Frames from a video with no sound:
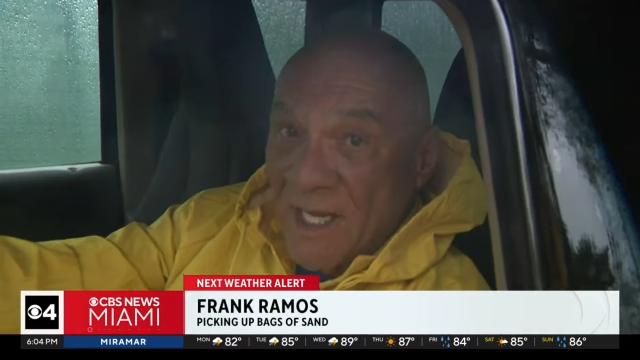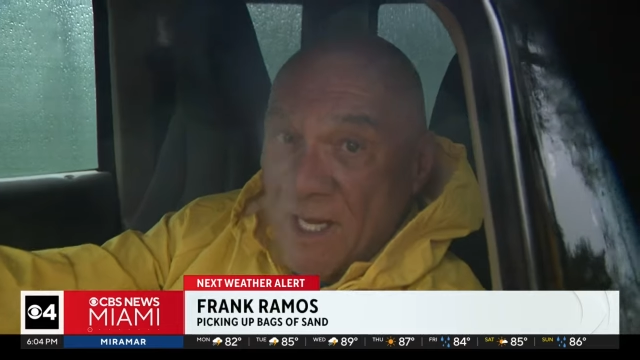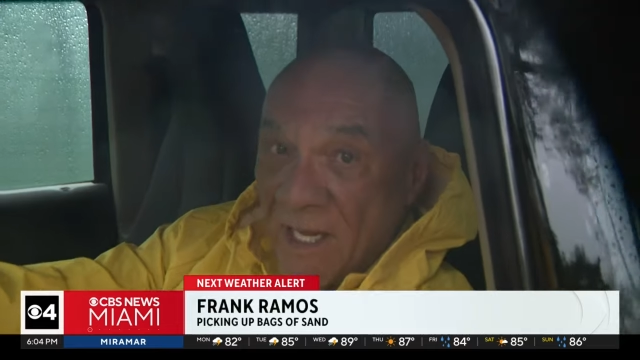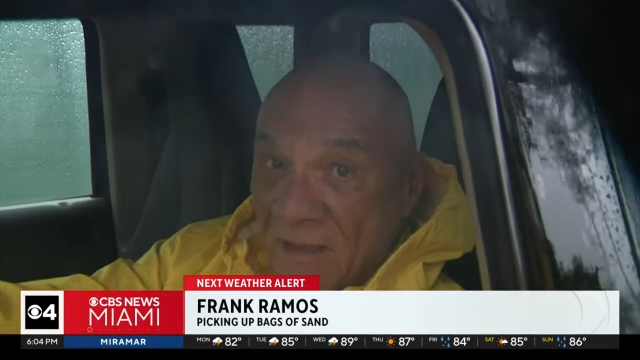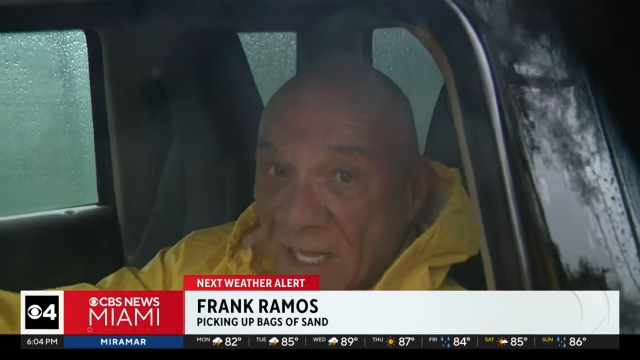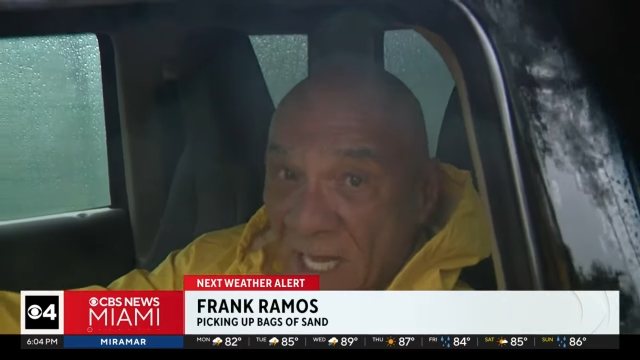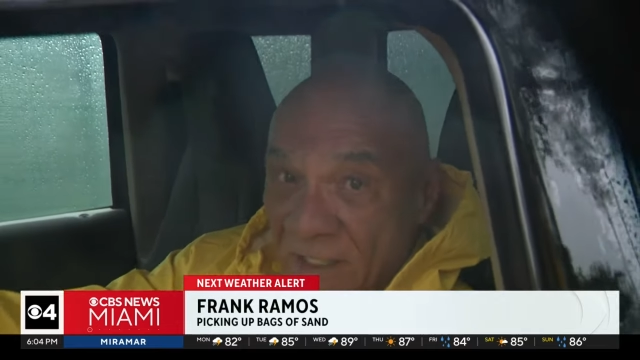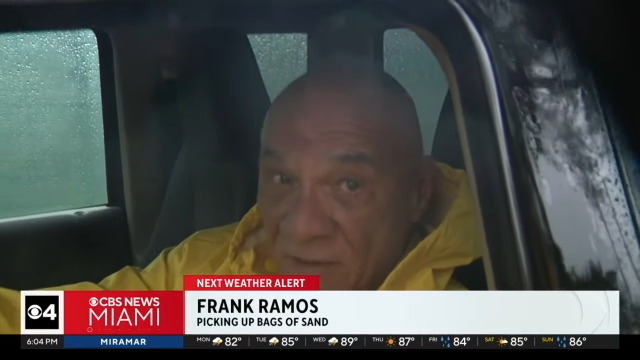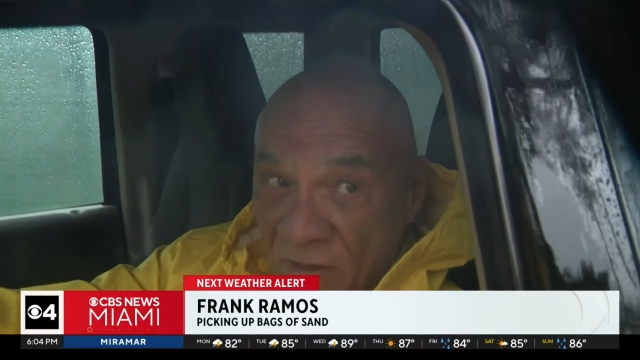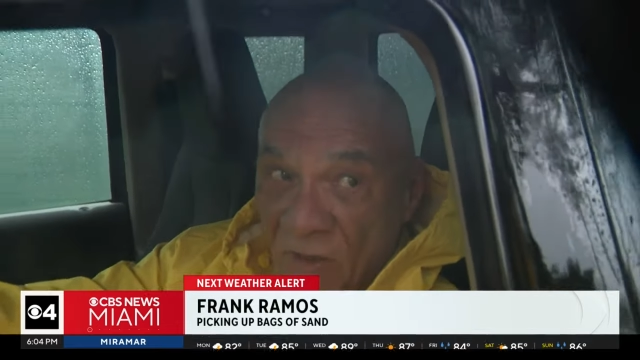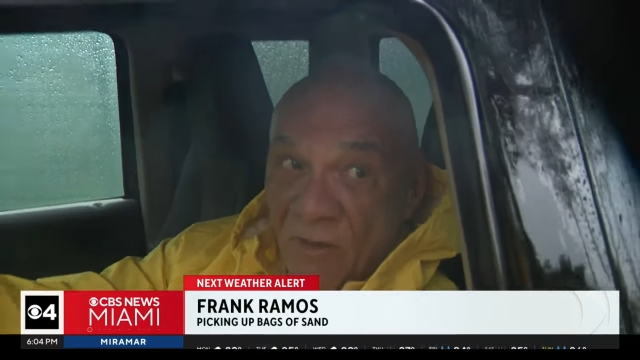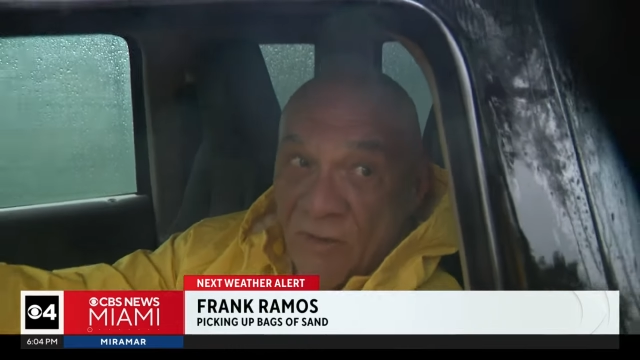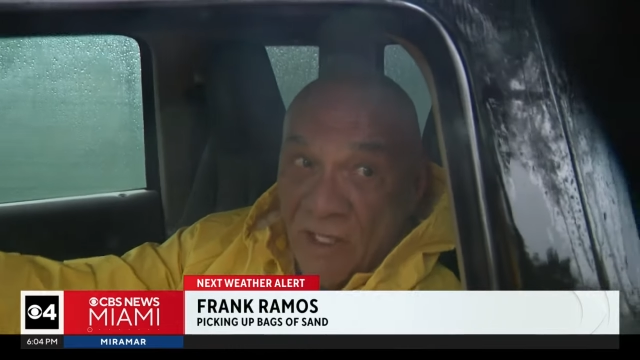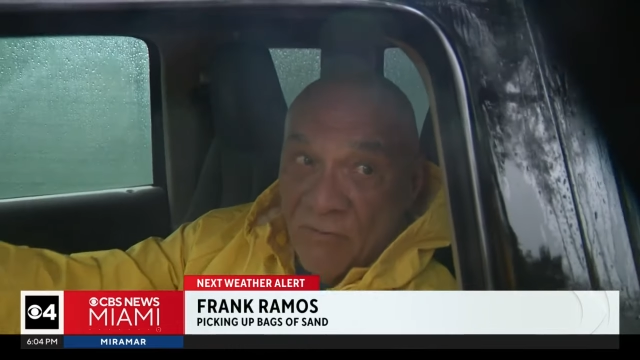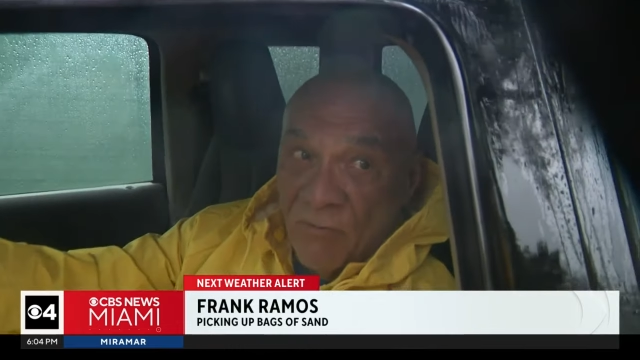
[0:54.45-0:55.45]
Uh, I
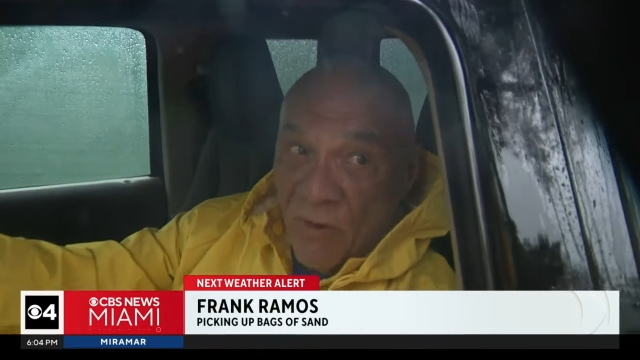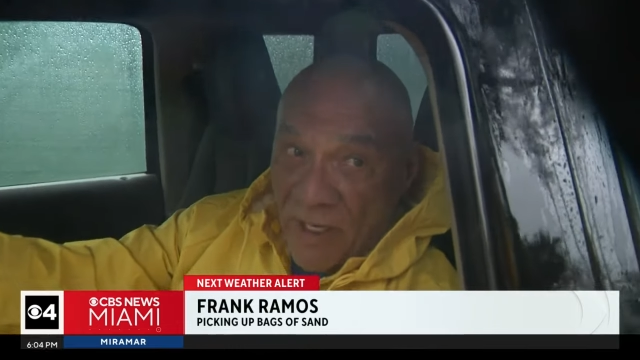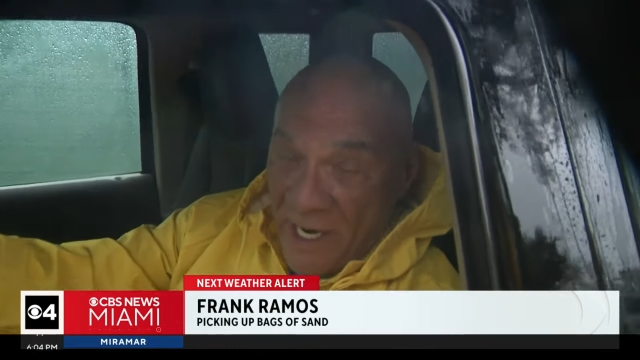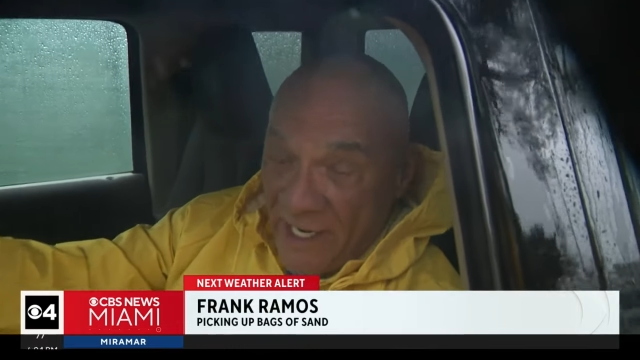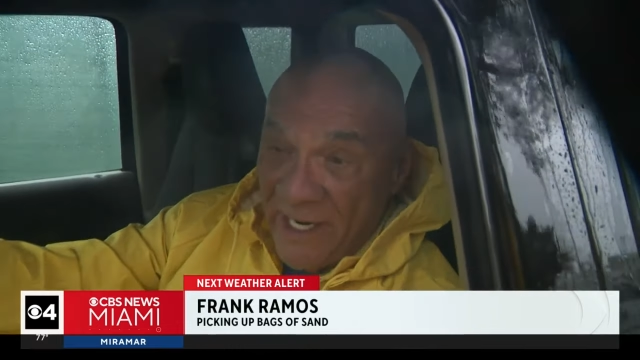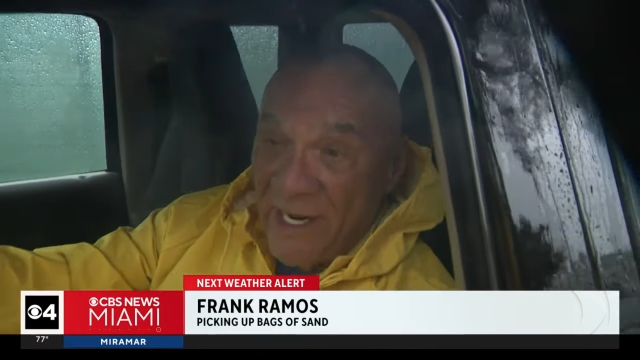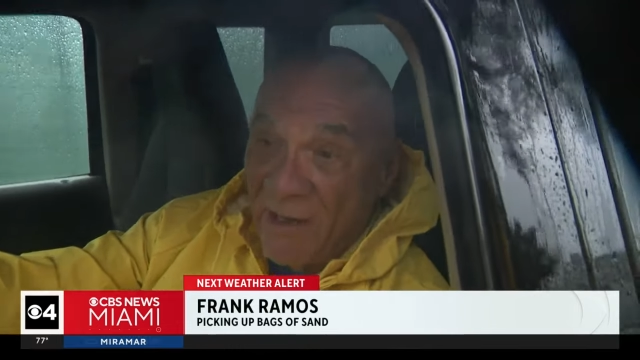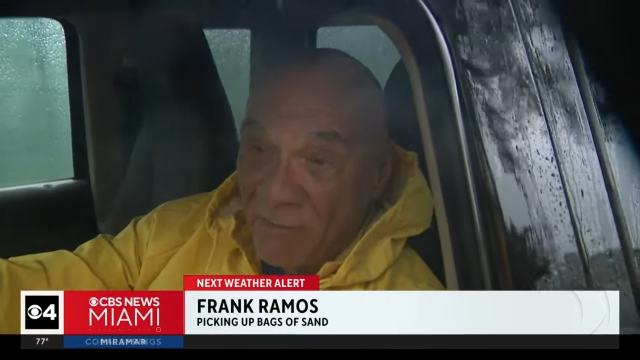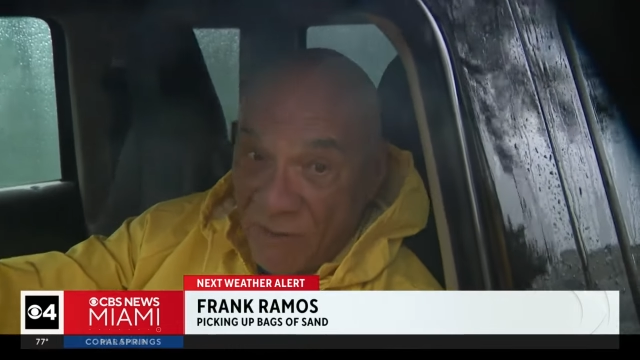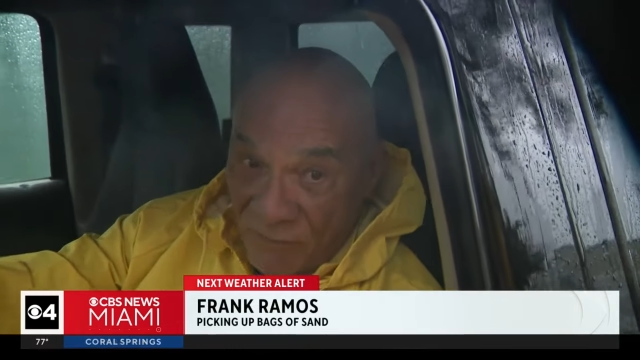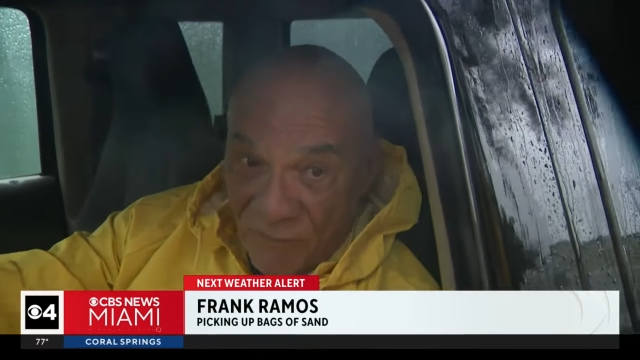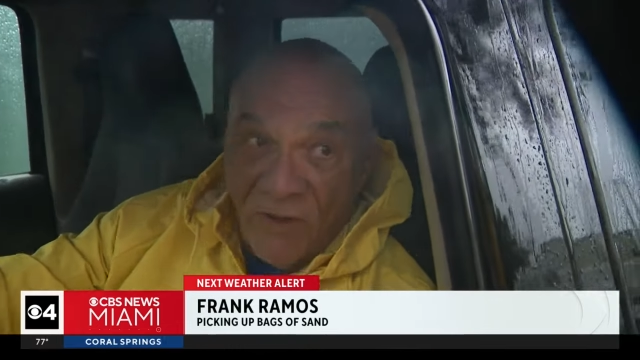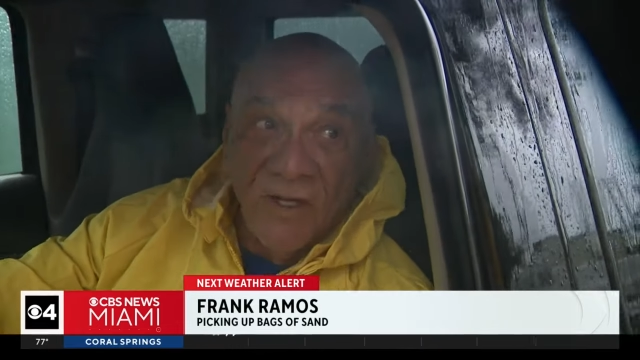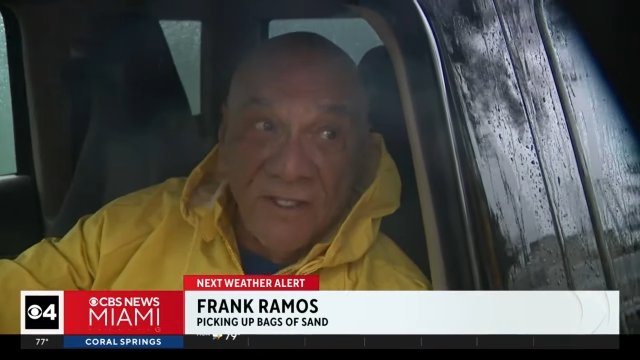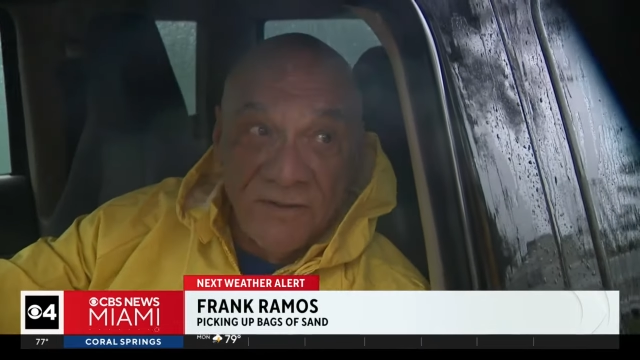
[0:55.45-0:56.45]
know that where I am,
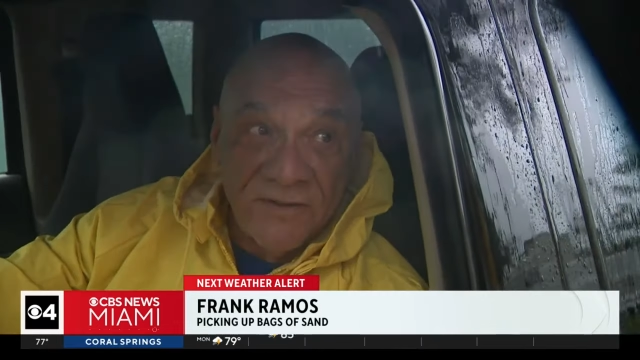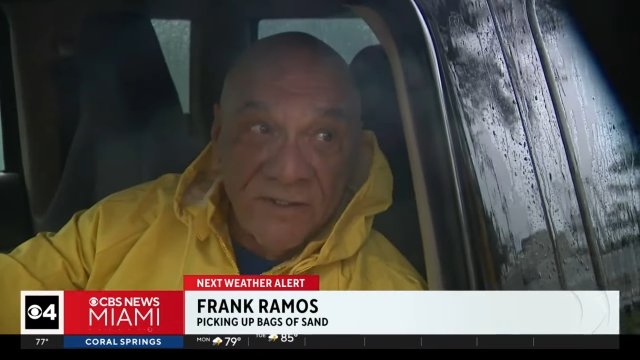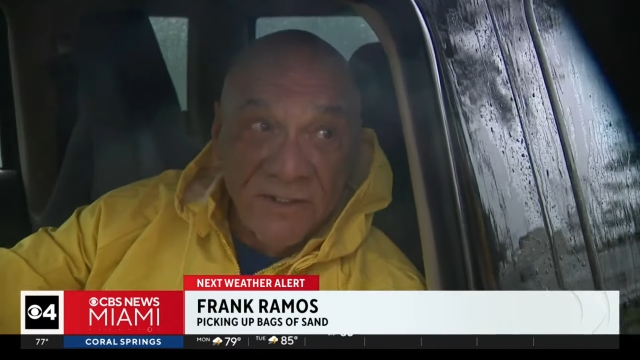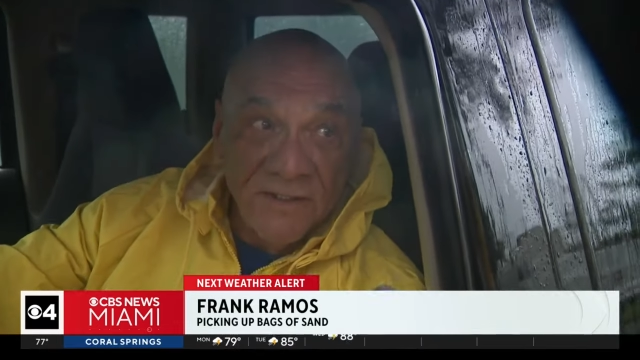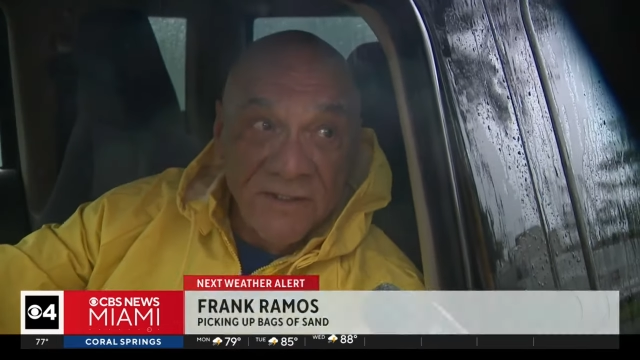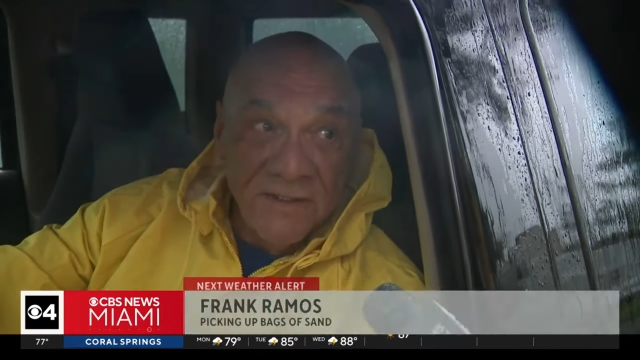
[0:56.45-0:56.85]
it floods.